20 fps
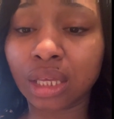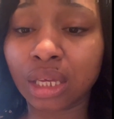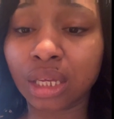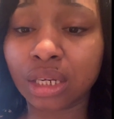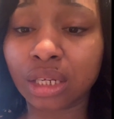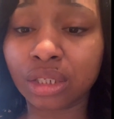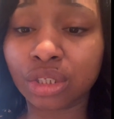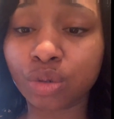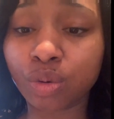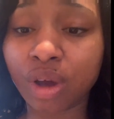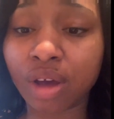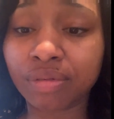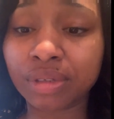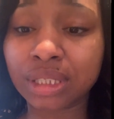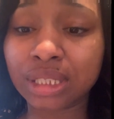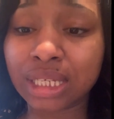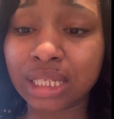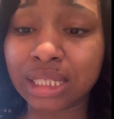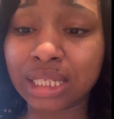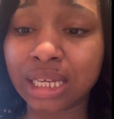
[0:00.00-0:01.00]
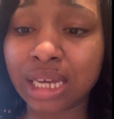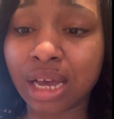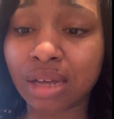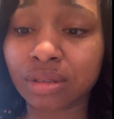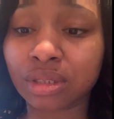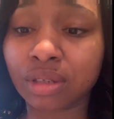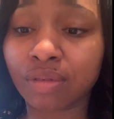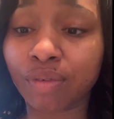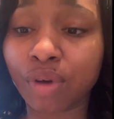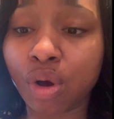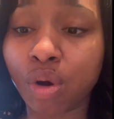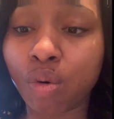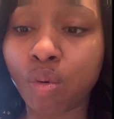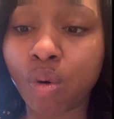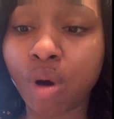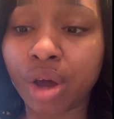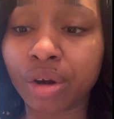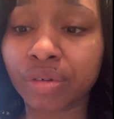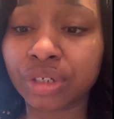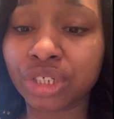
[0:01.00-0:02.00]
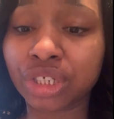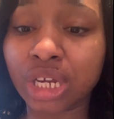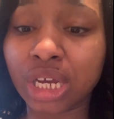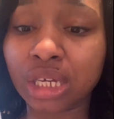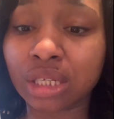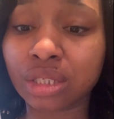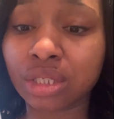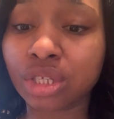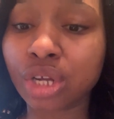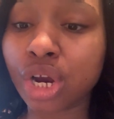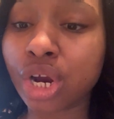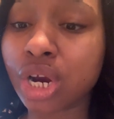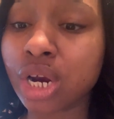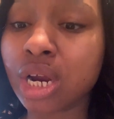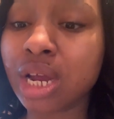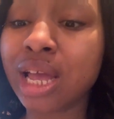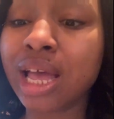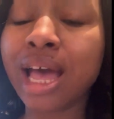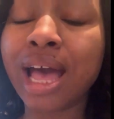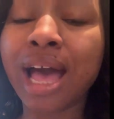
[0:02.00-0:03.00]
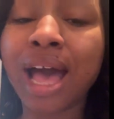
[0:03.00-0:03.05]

in 12 to 16 ounces of cold water and shake and stir.